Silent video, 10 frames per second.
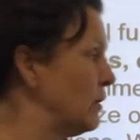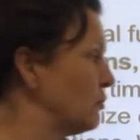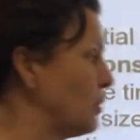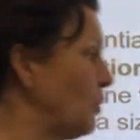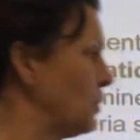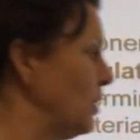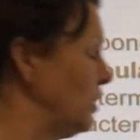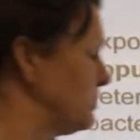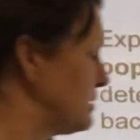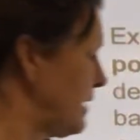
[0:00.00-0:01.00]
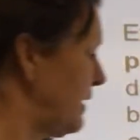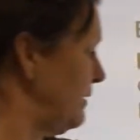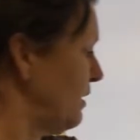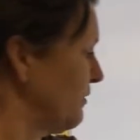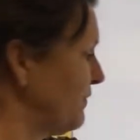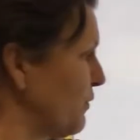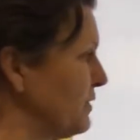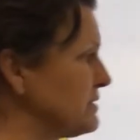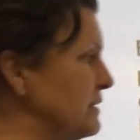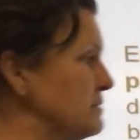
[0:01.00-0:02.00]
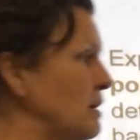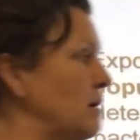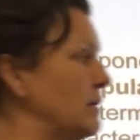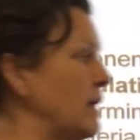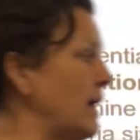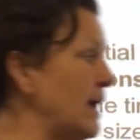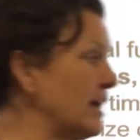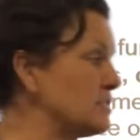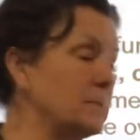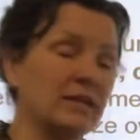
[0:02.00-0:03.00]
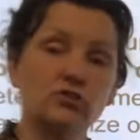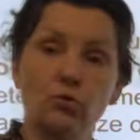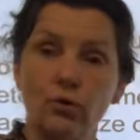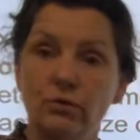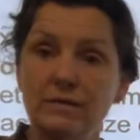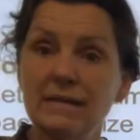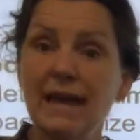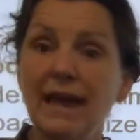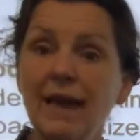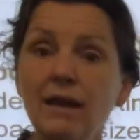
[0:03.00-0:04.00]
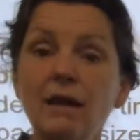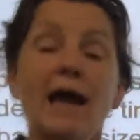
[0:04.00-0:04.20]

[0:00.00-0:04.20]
So today our focus is on exponential growth and decay,